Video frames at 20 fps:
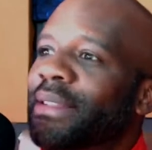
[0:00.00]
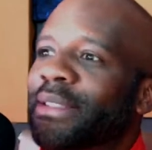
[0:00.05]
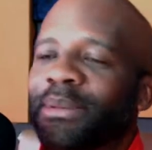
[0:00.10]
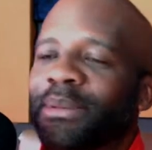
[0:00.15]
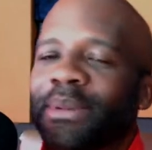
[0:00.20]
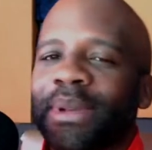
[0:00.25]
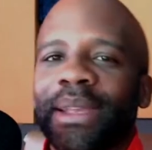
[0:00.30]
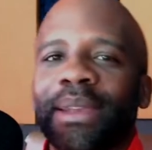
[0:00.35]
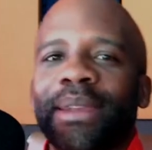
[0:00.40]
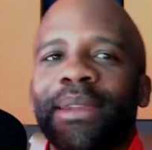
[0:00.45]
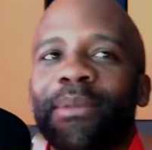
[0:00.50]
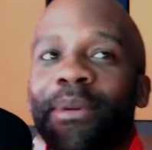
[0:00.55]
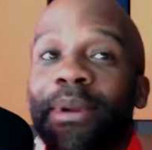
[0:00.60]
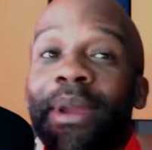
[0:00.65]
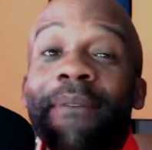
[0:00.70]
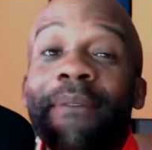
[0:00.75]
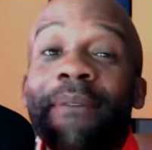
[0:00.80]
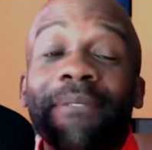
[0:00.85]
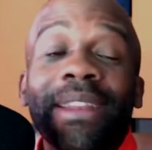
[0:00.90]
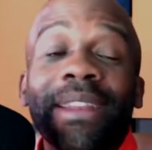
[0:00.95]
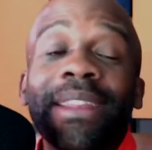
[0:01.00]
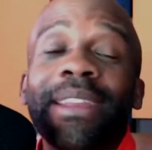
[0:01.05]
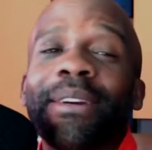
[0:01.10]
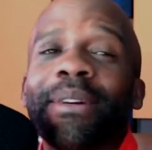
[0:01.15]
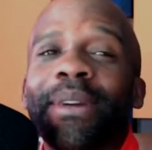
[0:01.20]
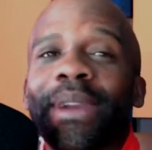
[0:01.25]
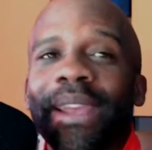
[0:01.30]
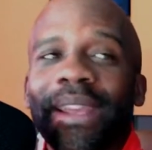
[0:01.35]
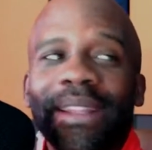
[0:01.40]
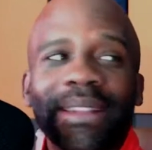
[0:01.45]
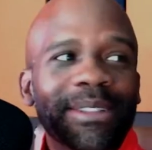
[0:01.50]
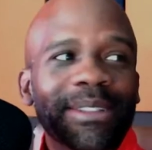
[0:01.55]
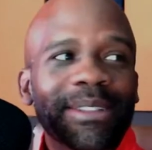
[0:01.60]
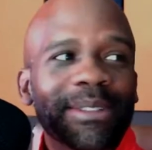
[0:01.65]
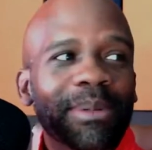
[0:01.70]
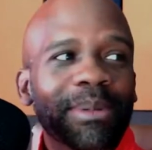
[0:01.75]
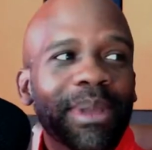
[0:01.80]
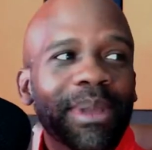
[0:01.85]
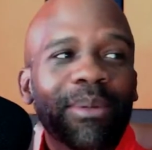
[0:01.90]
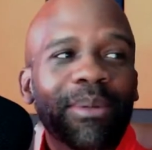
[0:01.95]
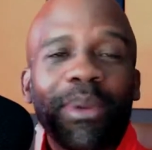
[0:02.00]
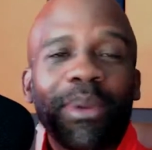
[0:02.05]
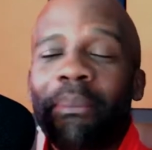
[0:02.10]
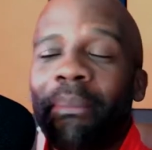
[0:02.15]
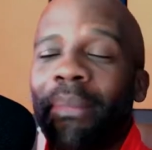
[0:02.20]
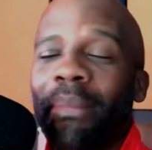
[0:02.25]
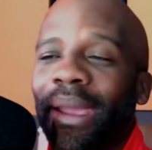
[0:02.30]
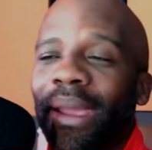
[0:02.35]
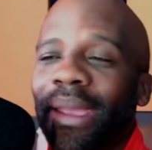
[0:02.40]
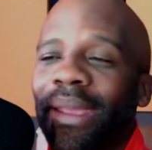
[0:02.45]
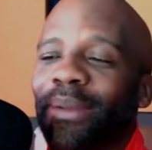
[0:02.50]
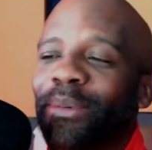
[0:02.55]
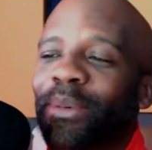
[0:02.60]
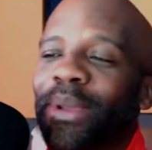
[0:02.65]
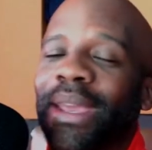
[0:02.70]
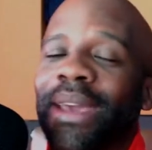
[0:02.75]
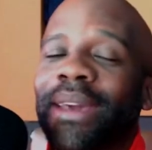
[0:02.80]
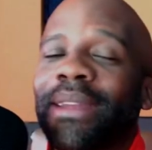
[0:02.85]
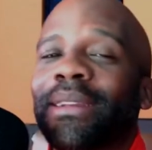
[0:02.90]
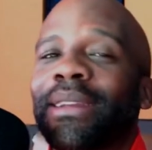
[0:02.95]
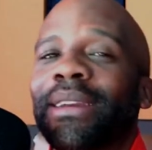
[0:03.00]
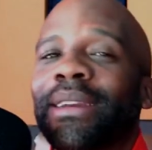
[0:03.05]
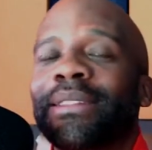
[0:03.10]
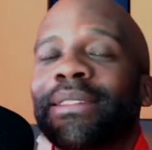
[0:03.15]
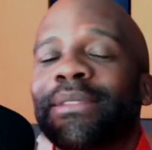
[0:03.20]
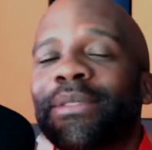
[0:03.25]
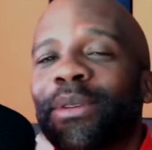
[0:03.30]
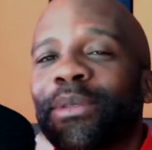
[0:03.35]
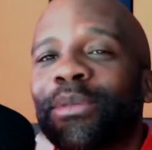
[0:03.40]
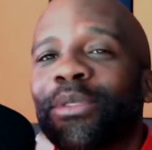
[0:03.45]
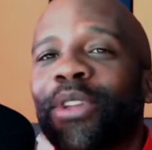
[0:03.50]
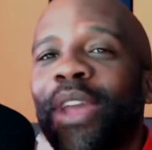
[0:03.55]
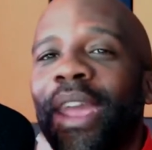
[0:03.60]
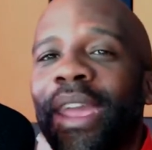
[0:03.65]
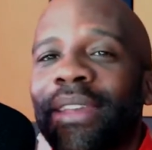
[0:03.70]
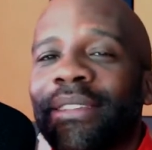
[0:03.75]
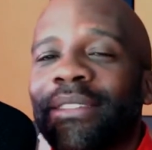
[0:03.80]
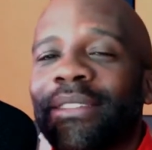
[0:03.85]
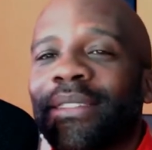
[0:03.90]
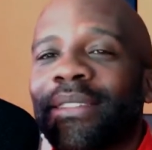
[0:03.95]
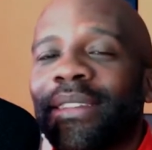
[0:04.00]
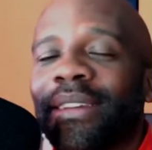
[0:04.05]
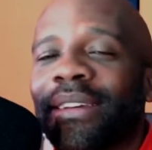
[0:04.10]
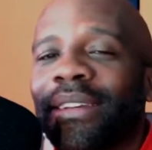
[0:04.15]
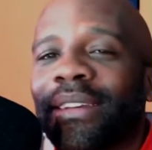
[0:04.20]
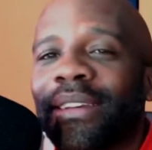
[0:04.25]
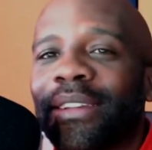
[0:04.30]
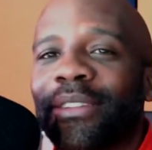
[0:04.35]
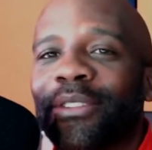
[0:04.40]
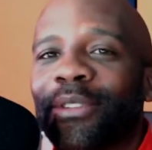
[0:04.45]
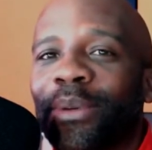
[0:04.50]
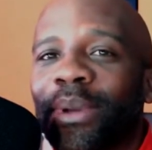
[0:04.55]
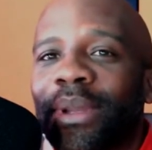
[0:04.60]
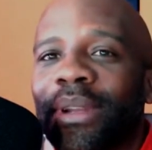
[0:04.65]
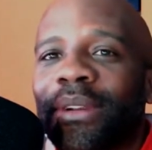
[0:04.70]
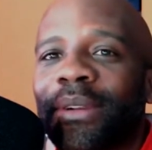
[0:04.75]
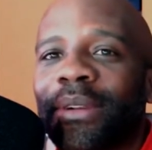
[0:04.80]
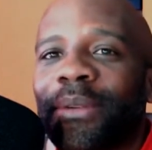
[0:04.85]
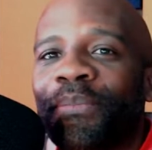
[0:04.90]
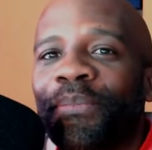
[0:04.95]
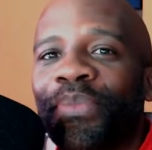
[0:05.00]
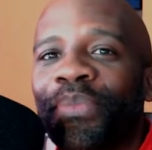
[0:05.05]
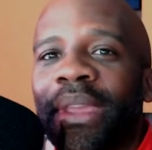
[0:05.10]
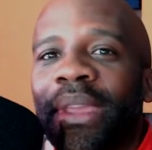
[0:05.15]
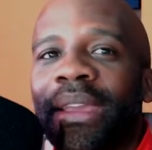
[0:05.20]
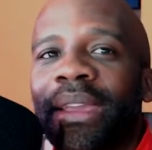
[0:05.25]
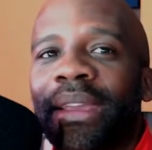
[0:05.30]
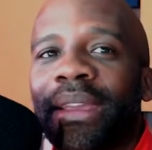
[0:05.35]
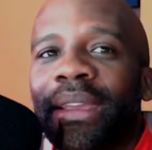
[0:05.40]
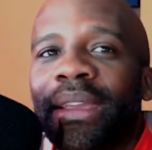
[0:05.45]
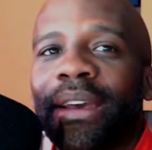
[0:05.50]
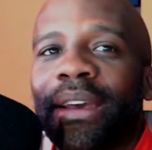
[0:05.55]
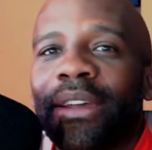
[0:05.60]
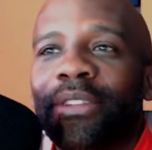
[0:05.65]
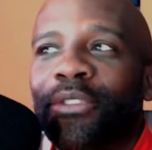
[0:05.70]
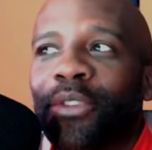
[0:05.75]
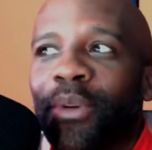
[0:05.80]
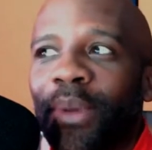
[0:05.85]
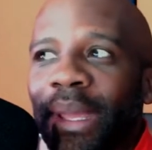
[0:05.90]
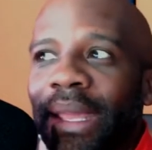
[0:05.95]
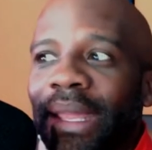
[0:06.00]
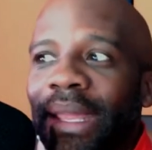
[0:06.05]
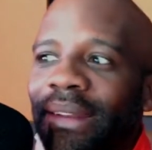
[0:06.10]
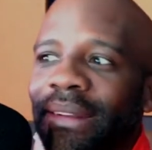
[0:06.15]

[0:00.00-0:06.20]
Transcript: week? We're on video again this week. We might. We got a, a, a text, a, uh, a Twitter, a tweet